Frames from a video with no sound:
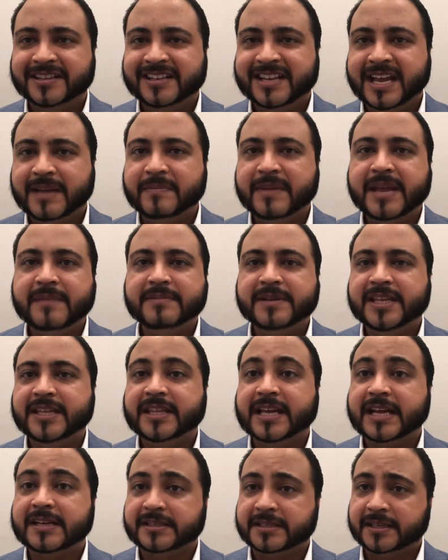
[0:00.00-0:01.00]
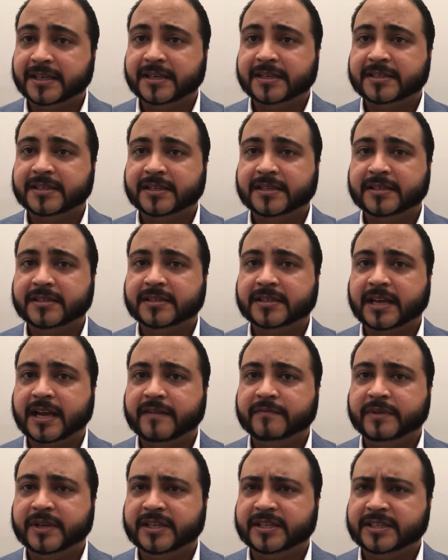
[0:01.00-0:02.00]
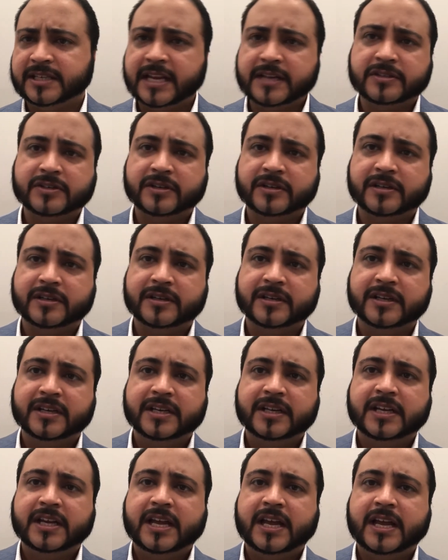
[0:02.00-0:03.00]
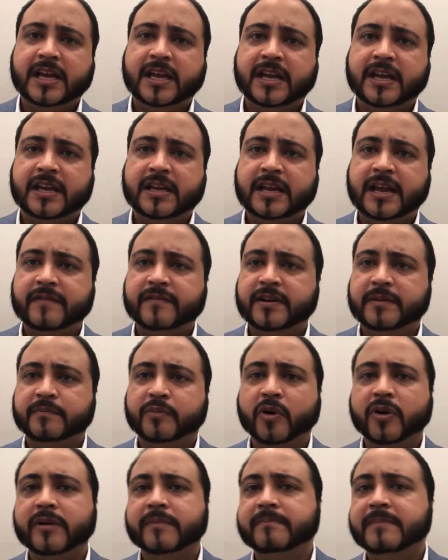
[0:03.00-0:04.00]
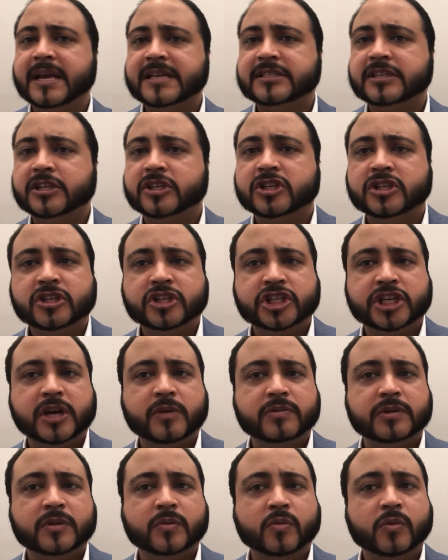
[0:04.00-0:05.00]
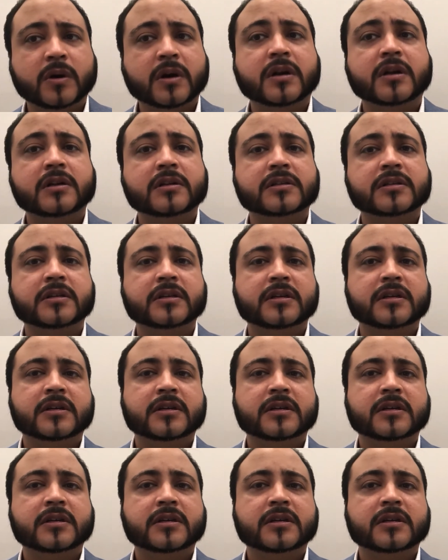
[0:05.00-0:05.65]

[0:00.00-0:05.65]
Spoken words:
It may be that citizens have been censored and have an important message to share with the world,